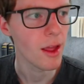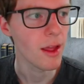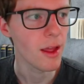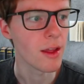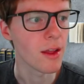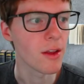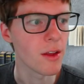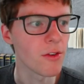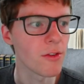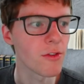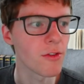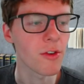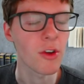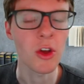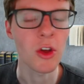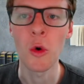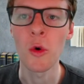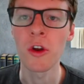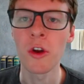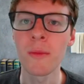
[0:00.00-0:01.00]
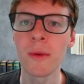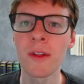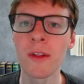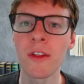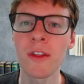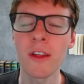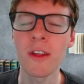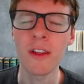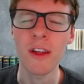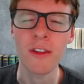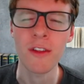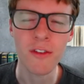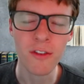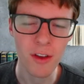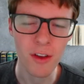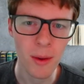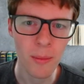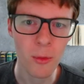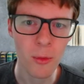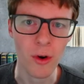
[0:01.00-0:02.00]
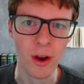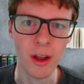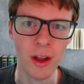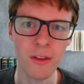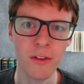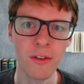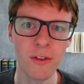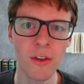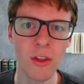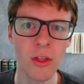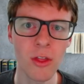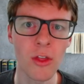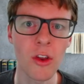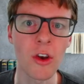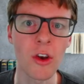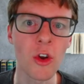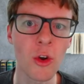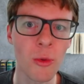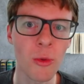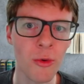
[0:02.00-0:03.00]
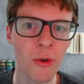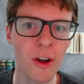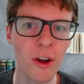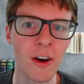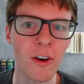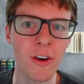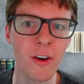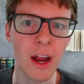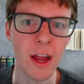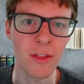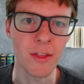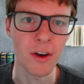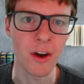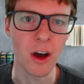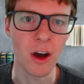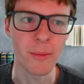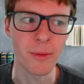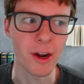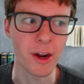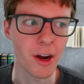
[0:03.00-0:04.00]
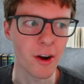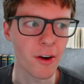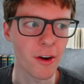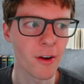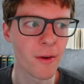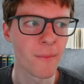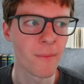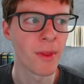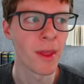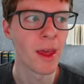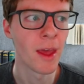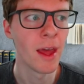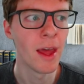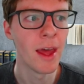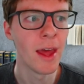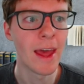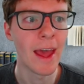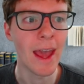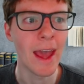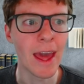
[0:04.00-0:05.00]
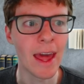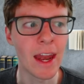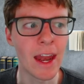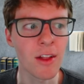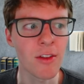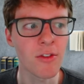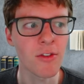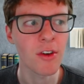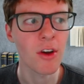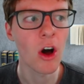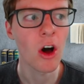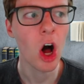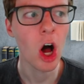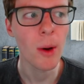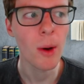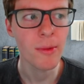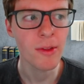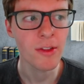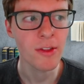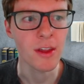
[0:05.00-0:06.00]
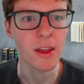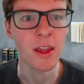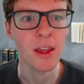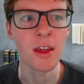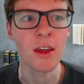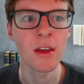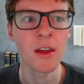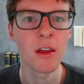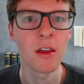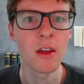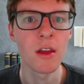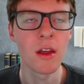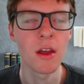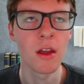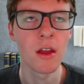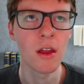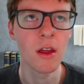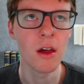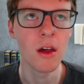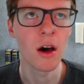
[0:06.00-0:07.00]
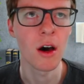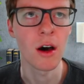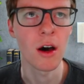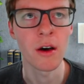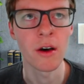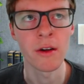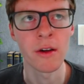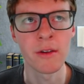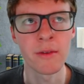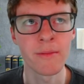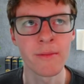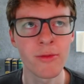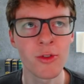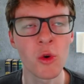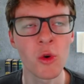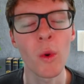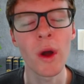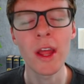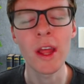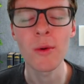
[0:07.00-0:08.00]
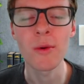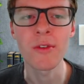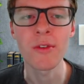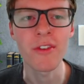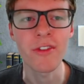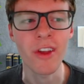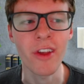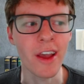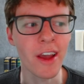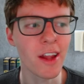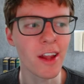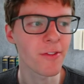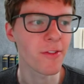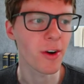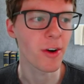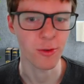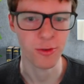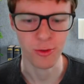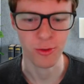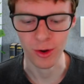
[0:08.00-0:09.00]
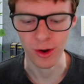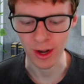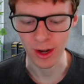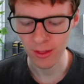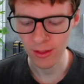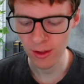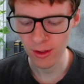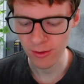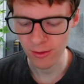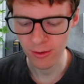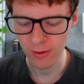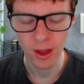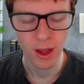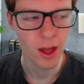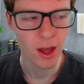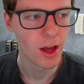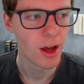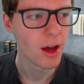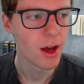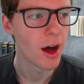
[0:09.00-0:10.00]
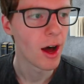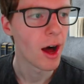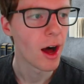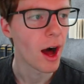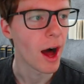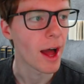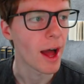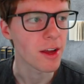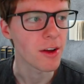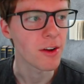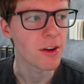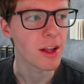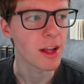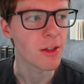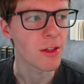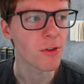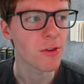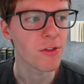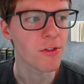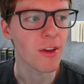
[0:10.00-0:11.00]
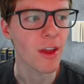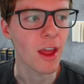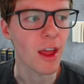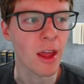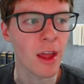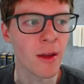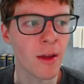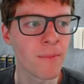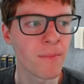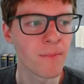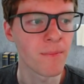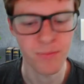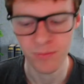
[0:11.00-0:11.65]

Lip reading: is going to be the thing that separates the numerator and the denominator. And it's commonly, the way you would say it if I was reading this, I could either say